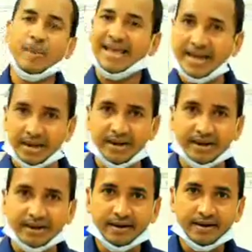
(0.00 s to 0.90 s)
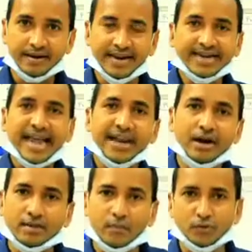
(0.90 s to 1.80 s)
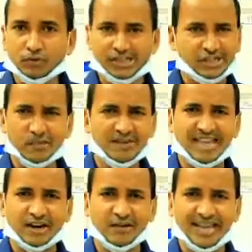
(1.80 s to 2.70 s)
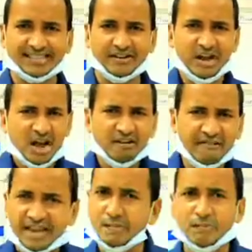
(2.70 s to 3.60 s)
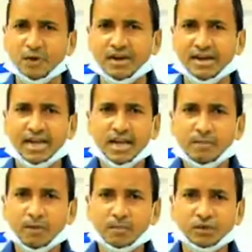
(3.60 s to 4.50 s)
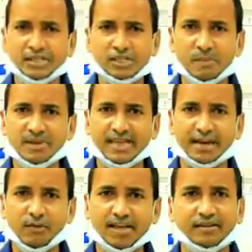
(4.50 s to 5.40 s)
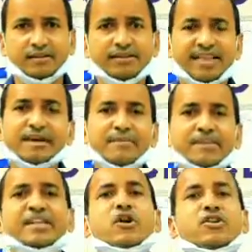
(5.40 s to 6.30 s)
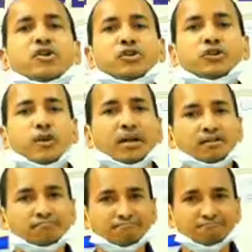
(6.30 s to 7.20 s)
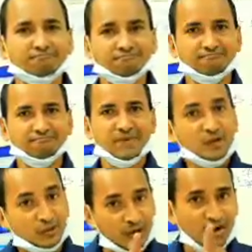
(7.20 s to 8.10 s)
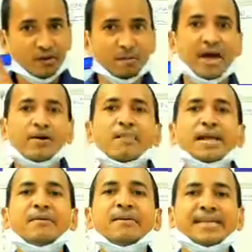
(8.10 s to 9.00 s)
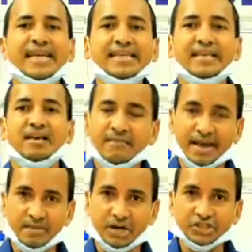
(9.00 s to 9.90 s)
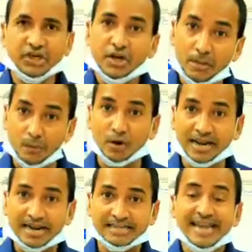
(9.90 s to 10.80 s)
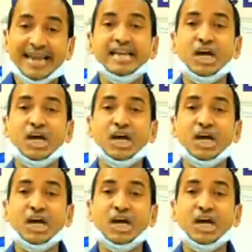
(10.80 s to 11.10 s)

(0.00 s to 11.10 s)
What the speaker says: by any means, it cannot move to systemic circulation or very poorly move to systemic circulation, that means the drug does not work. So, bioavailability is very much important in